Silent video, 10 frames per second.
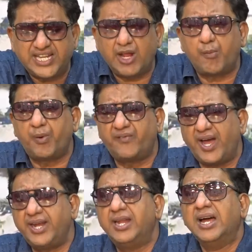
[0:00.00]
that they will
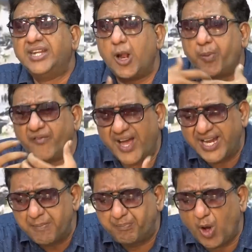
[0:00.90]
provide
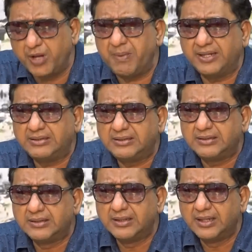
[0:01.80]
employment.
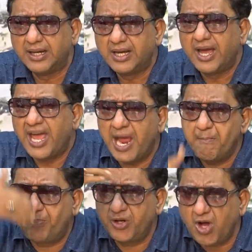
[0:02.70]

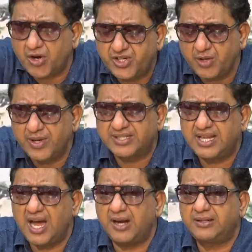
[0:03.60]
Hemp production will
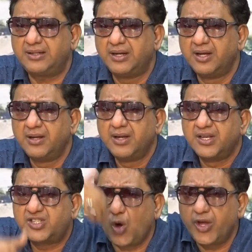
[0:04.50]
start.
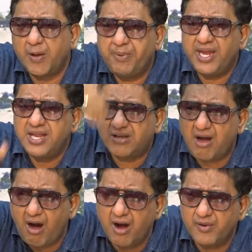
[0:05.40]
Soya bean,
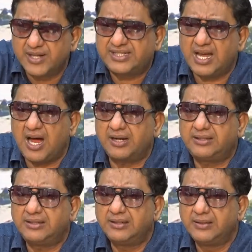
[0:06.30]
corn will start.
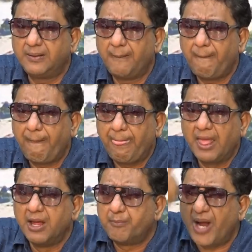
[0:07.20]

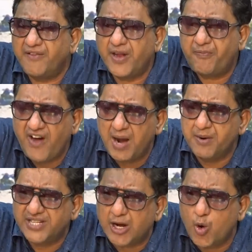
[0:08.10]
Private
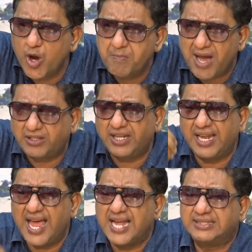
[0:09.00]
farmers are going back to the
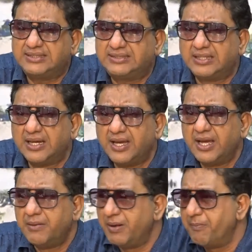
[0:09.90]
lands.
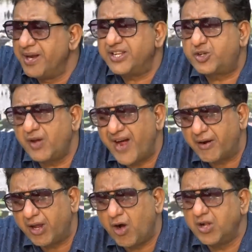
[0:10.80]
The Ministry of
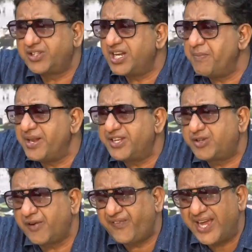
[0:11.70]
Agriculture and the
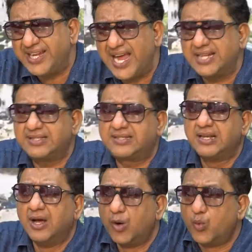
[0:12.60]
Ministry of Finance
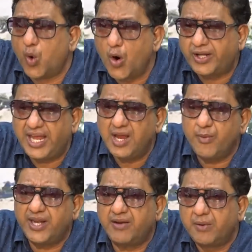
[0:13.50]
working
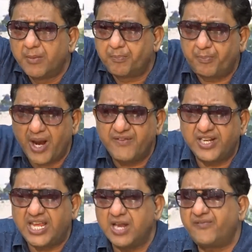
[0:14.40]
with the
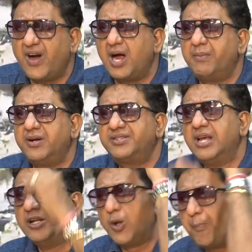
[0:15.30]
private cane farmers
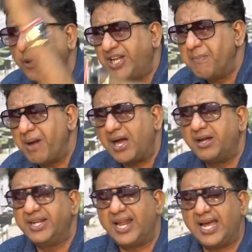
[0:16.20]
to put them back
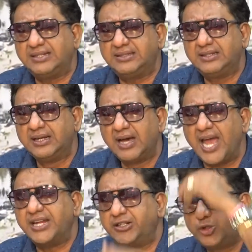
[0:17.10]
on the land.
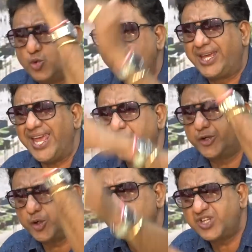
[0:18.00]
Either to do cane or
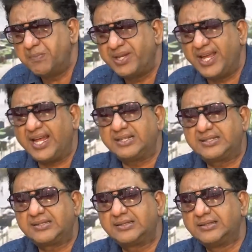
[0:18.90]
to do something
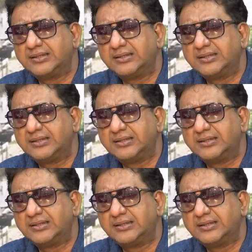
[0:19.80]
else.